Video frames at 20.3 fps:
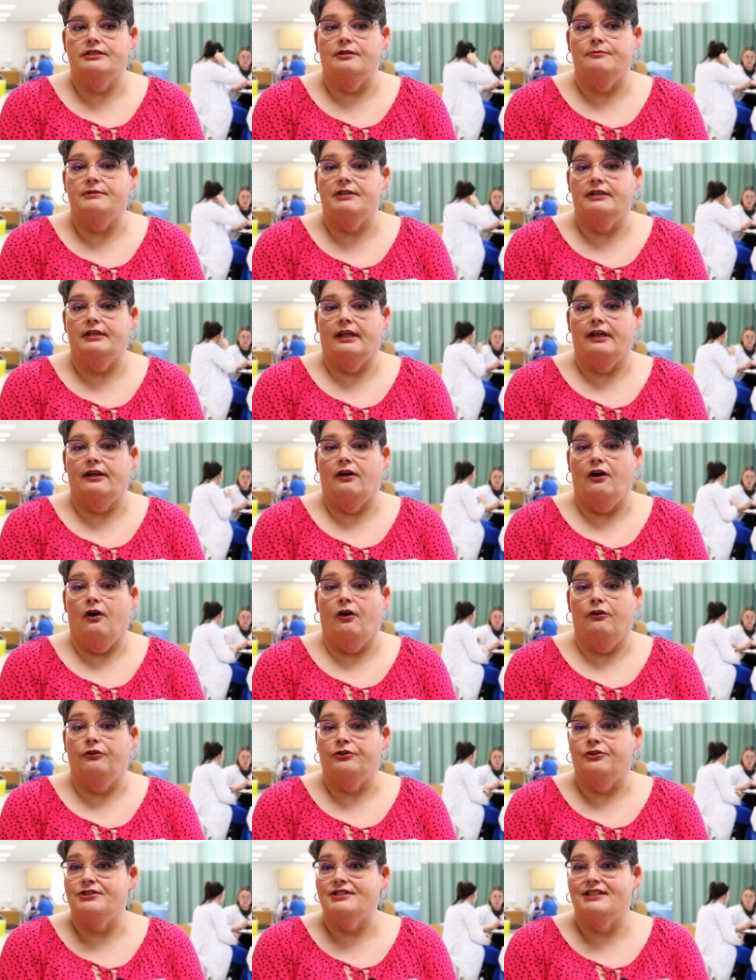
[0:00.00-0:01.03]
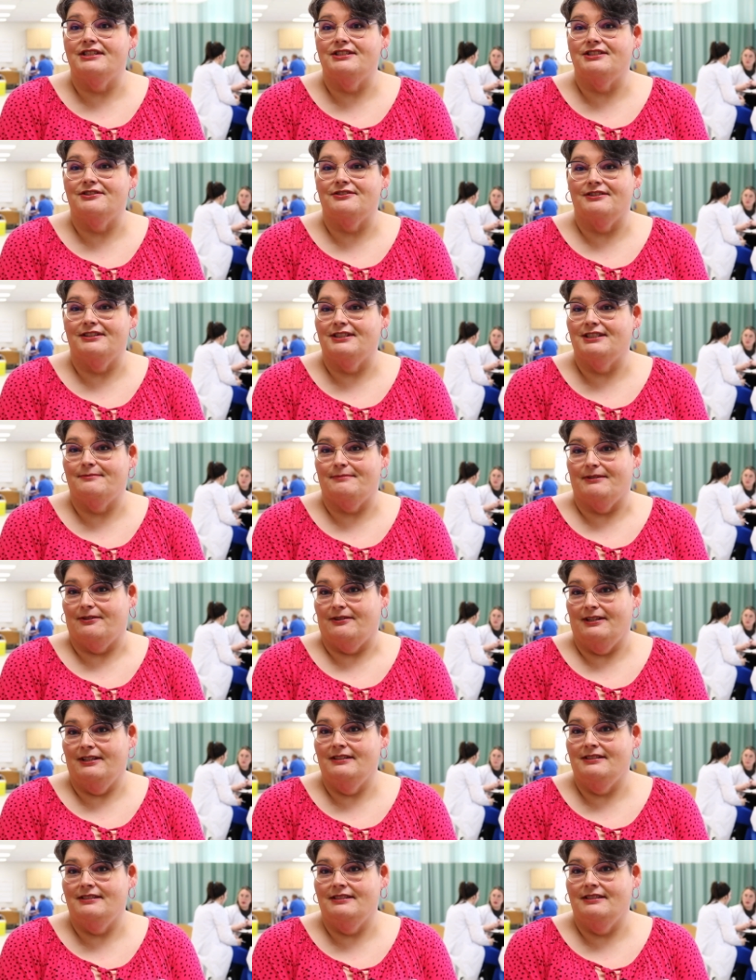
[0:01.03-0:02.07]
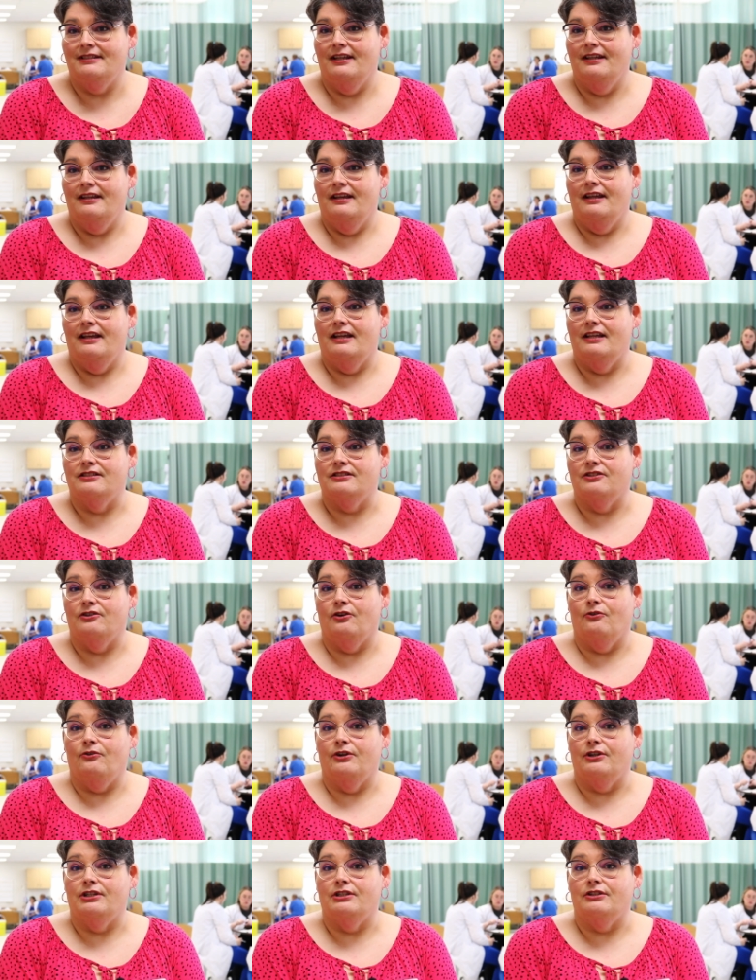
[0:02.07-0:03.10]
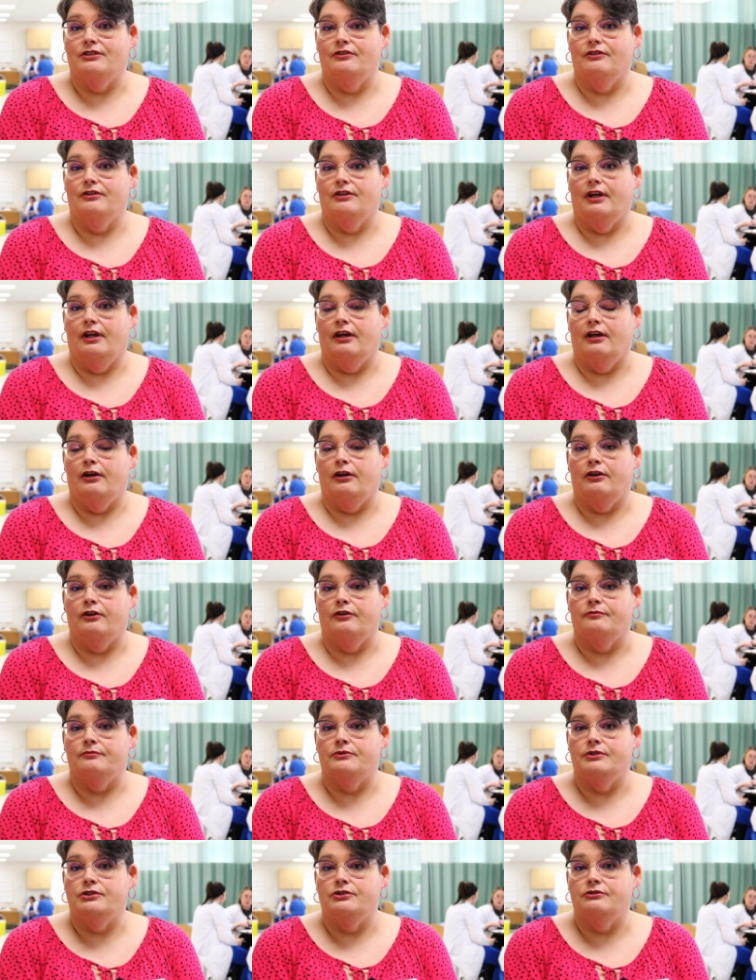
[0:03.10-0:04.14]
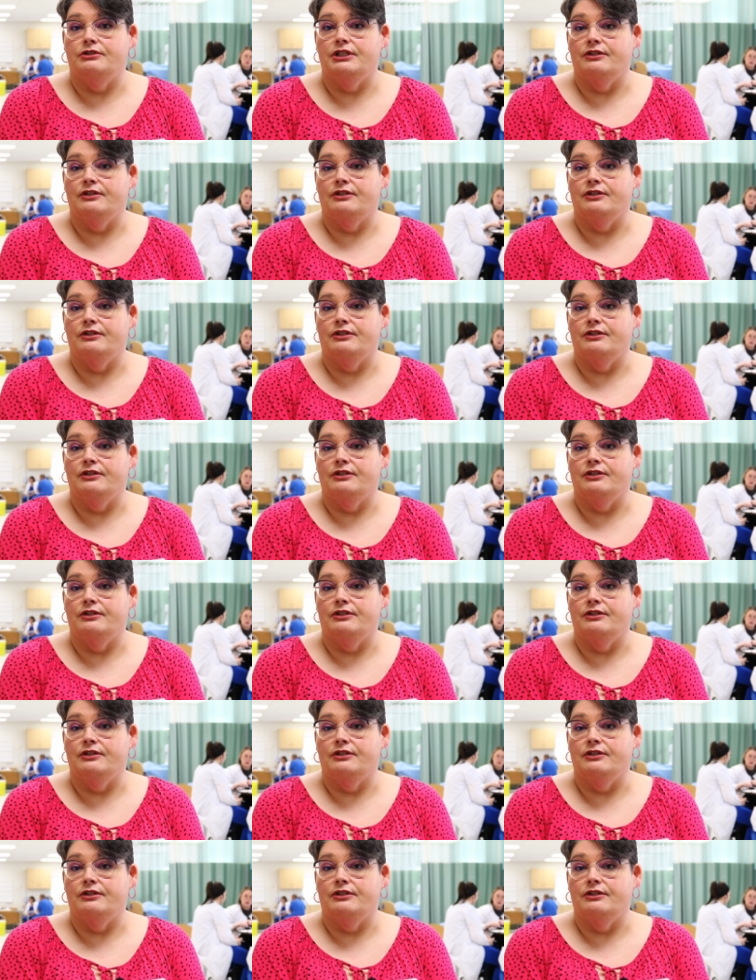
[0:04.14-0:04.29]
Something that all nurses should experience is going uh, to